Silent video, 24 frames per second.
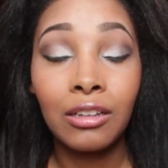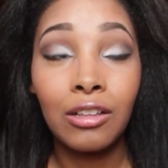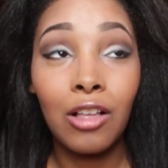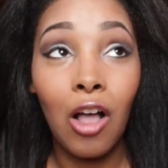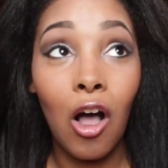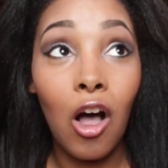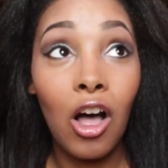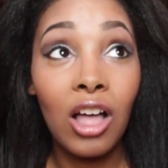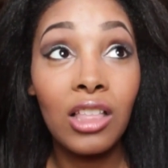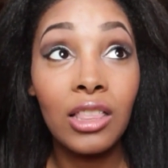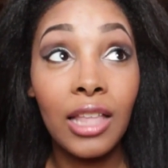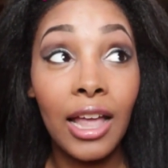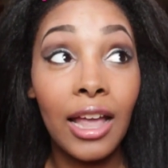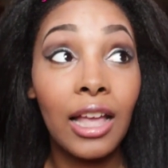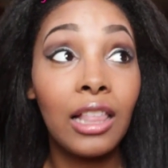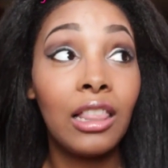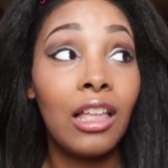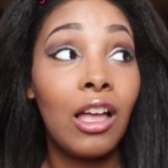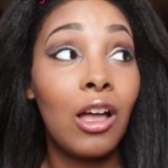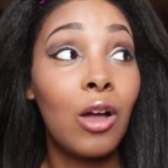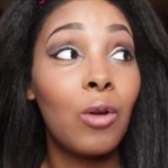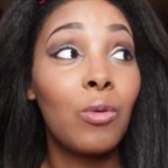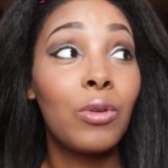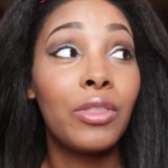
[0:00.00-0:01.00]
gone
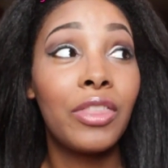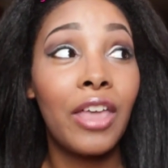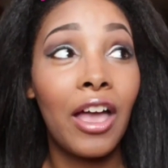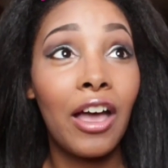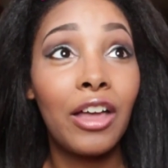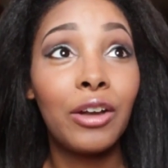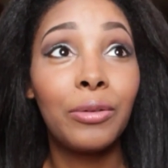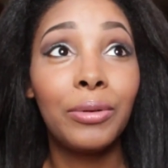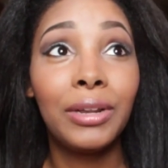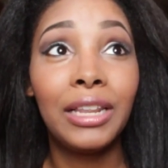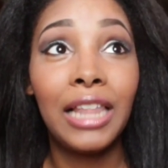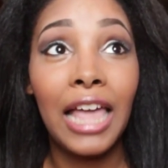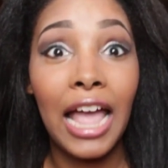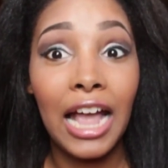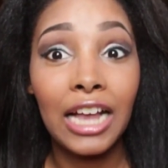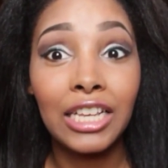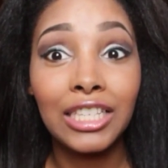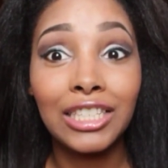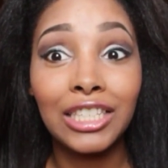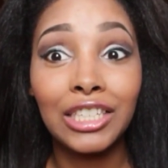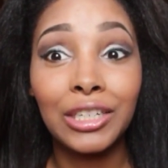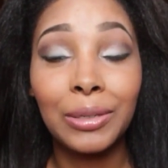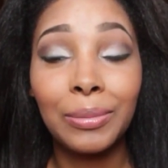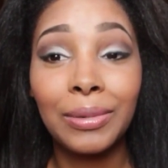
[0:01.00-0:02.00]
that long without a
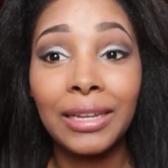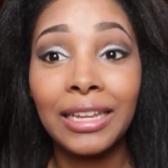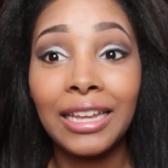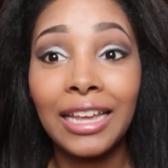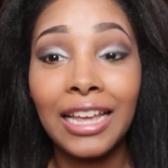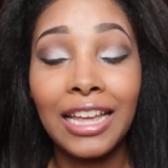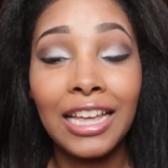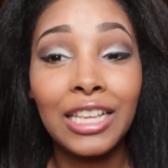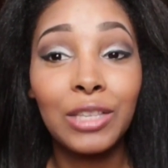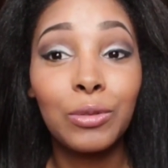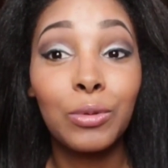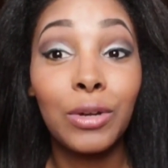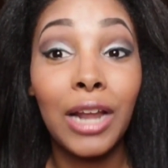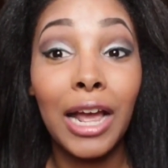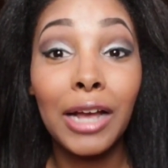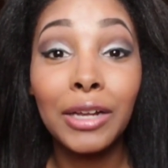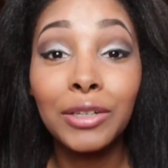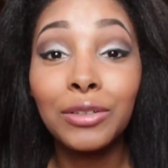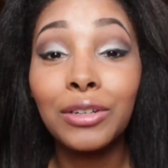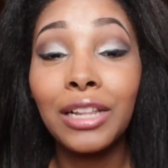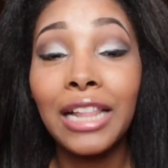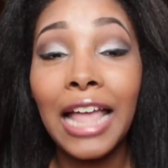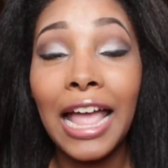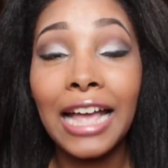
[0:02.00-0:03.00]
relaxer, because when
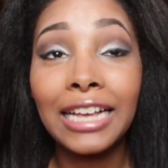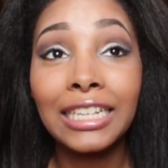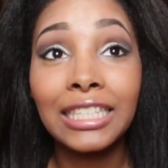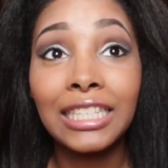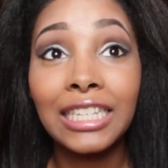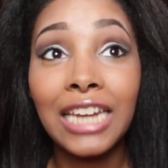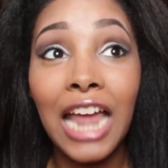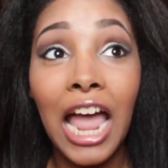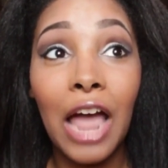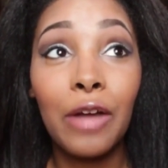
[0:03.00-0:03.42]
I was relaxing,